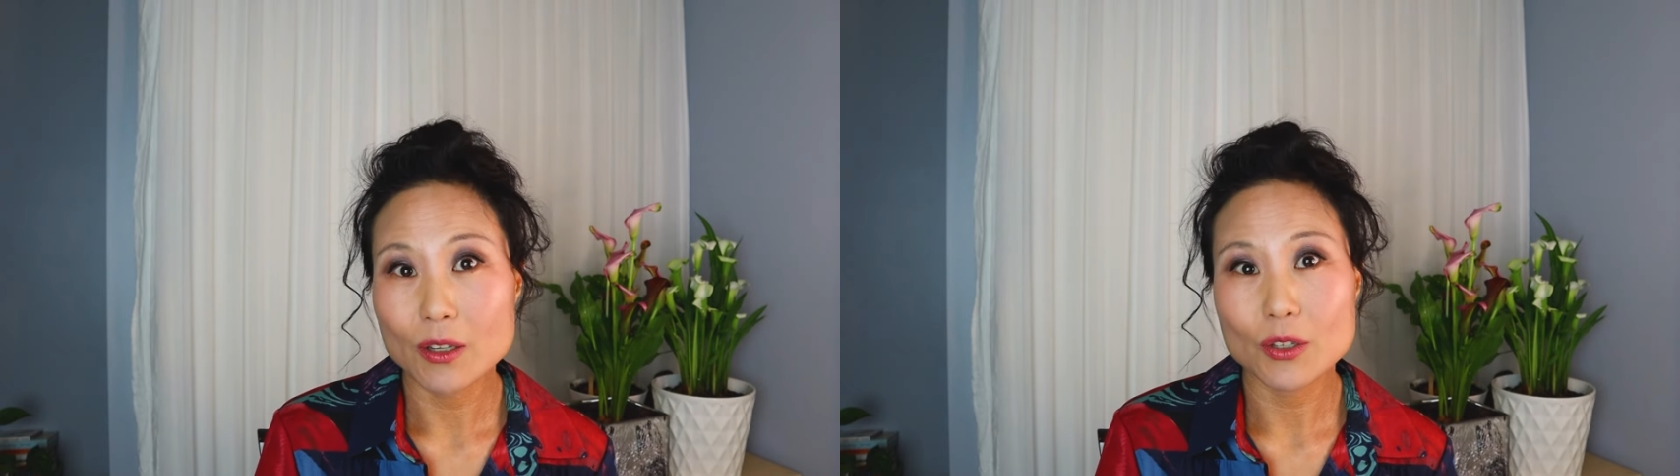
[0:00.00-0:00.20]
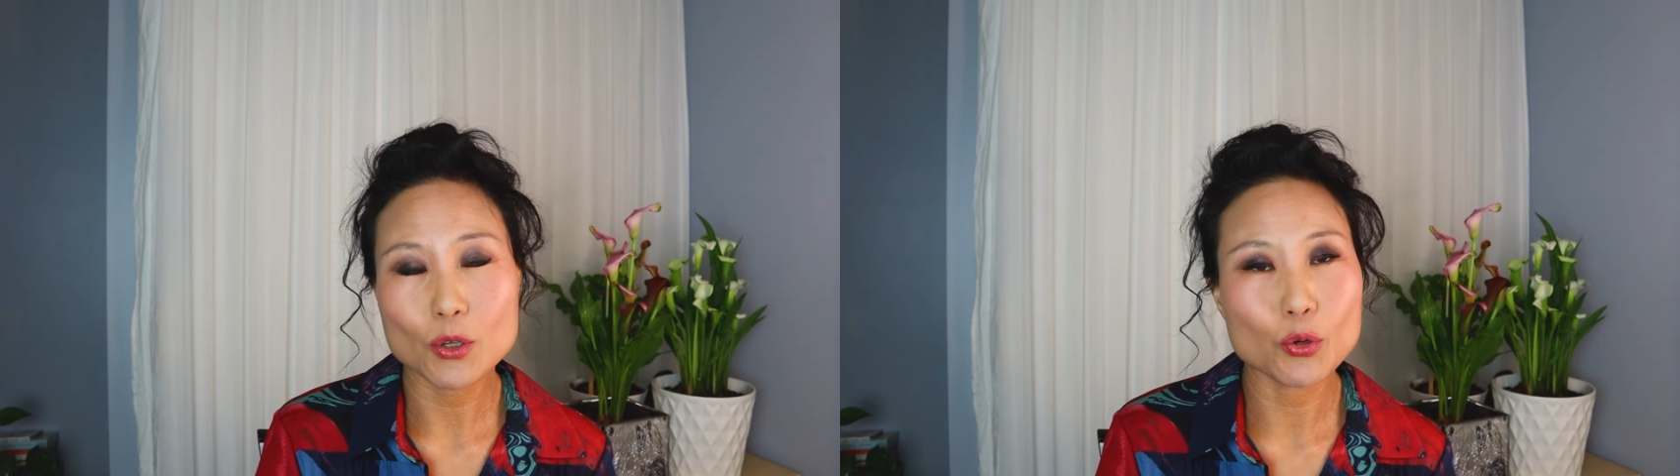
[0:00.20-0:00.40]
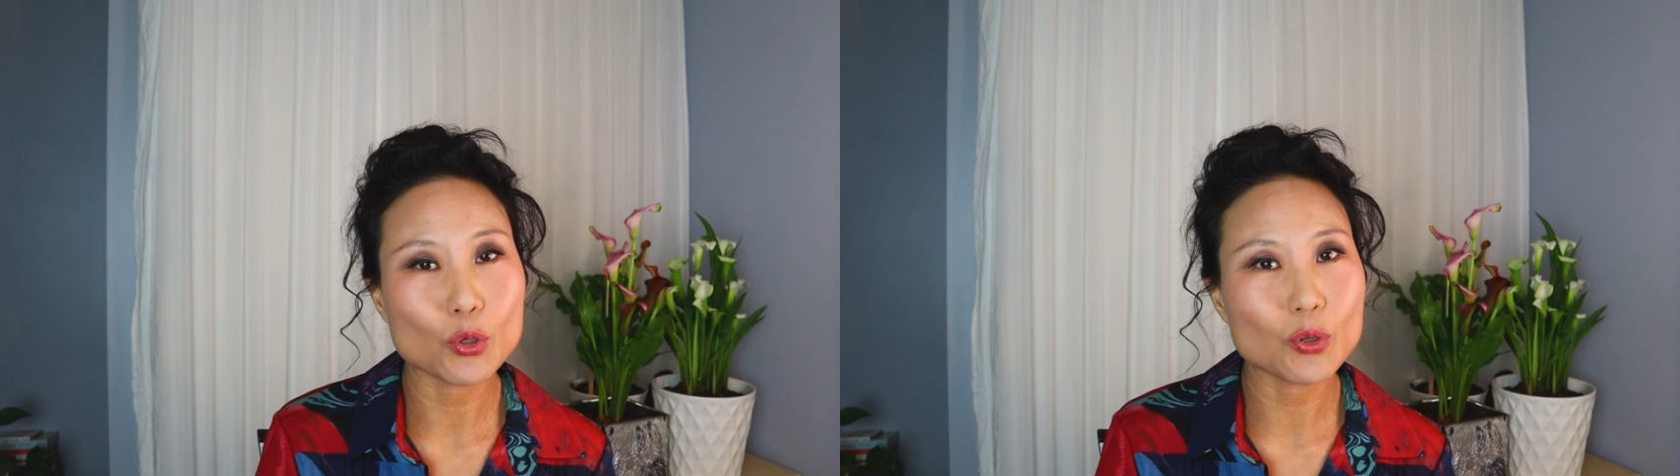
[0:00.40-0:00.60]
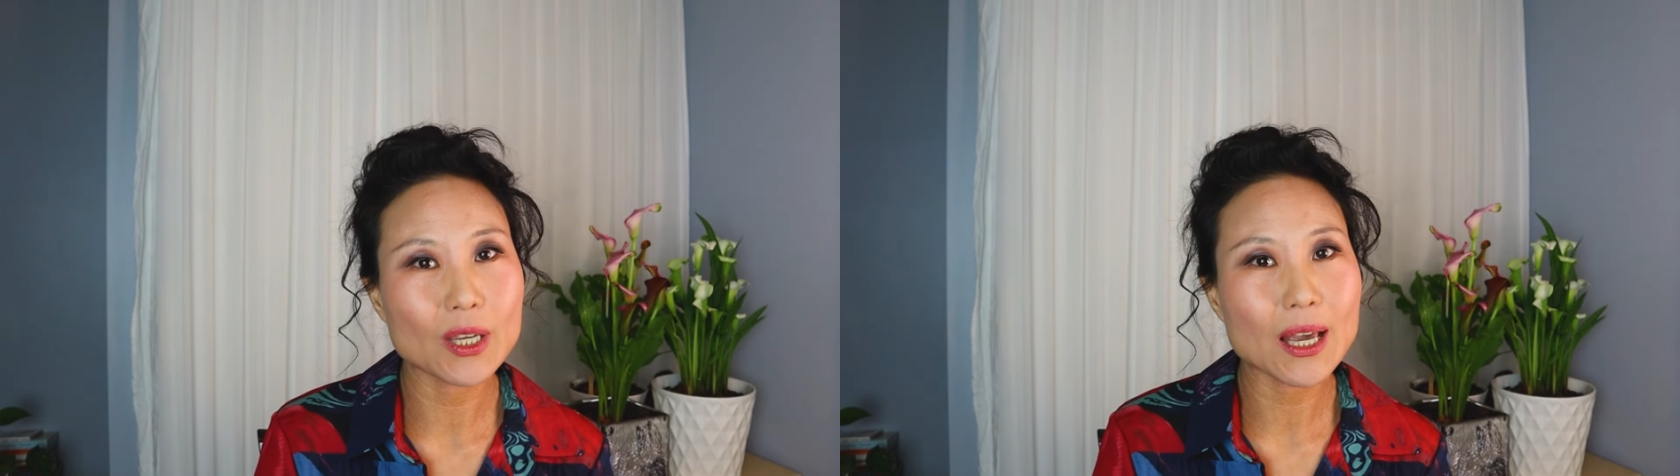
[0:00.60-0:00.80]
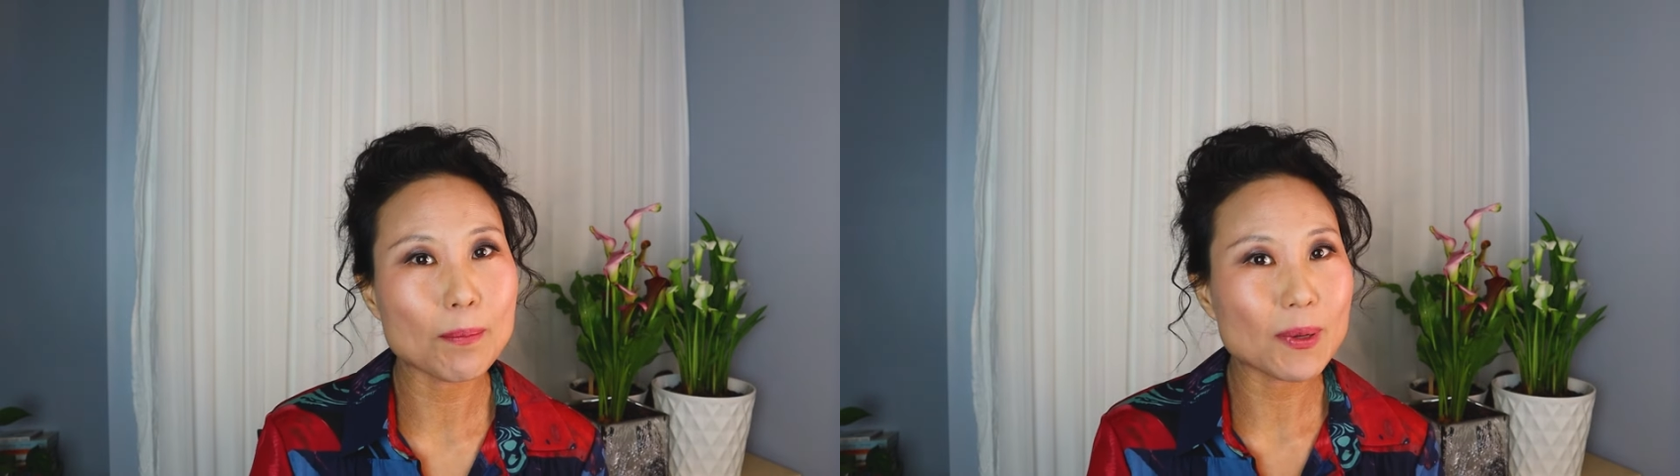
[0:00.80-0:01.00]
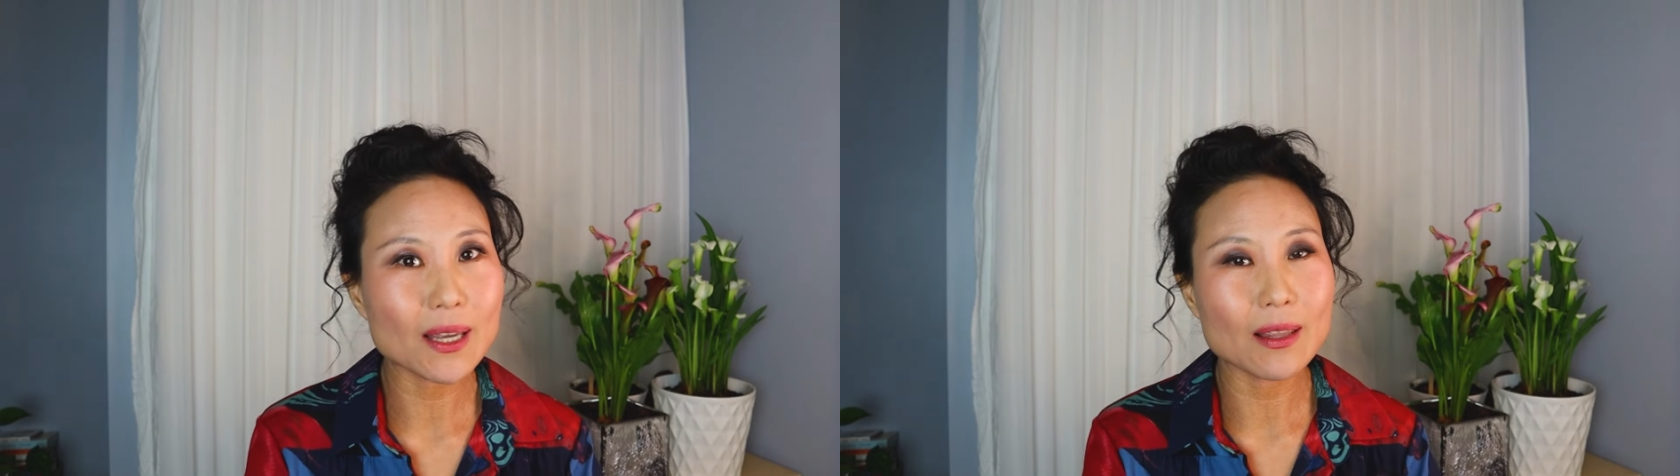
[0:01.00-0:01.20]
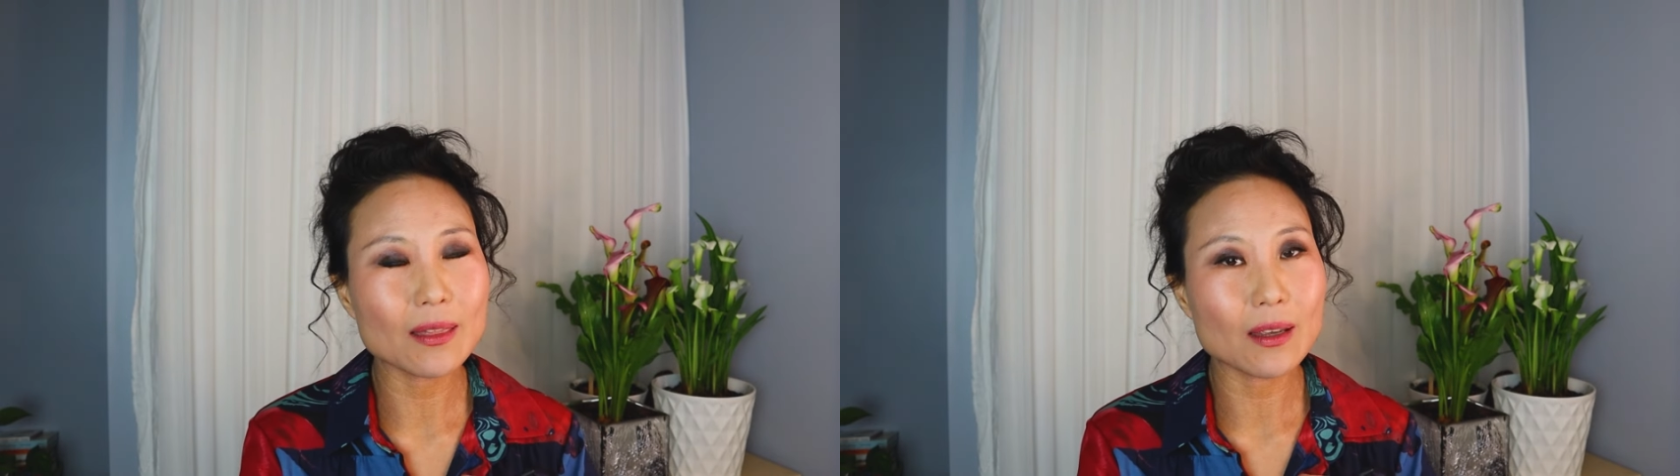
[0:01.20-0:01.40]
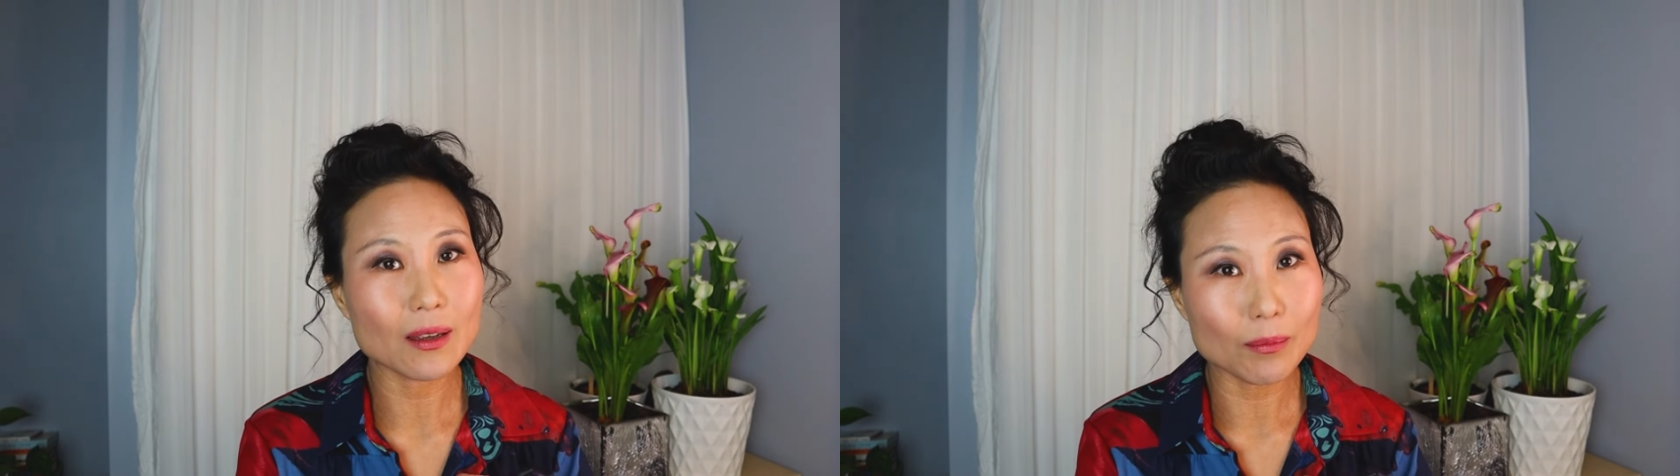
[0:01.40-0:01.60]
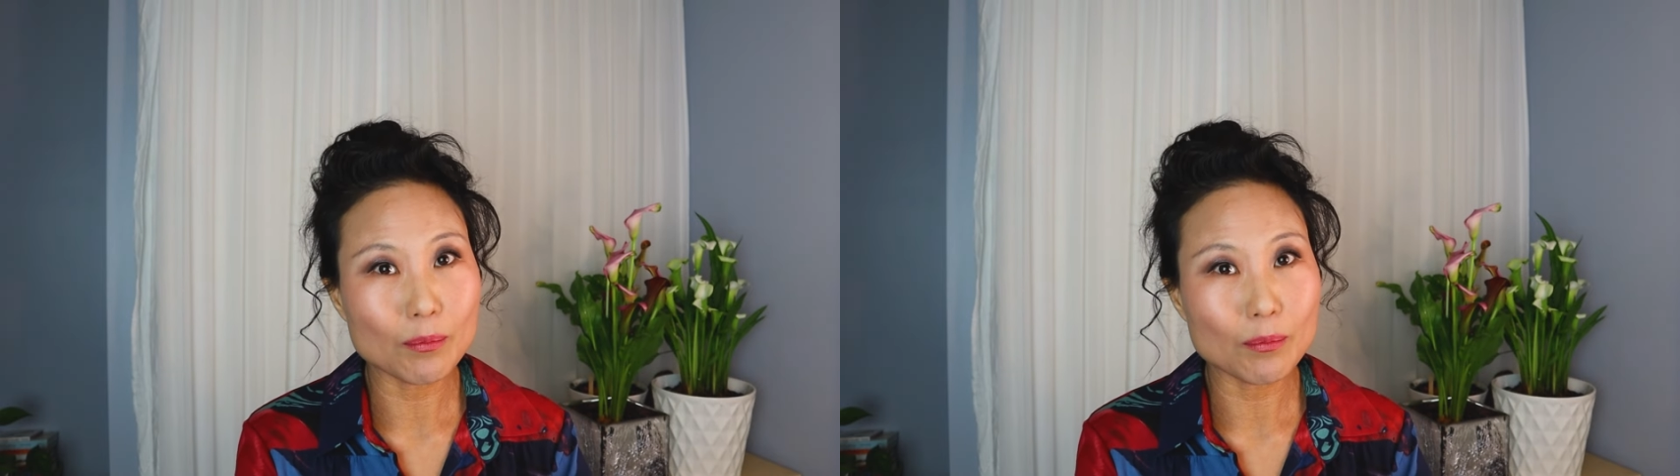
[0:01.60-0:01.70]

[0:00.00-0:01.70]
So you can't be in the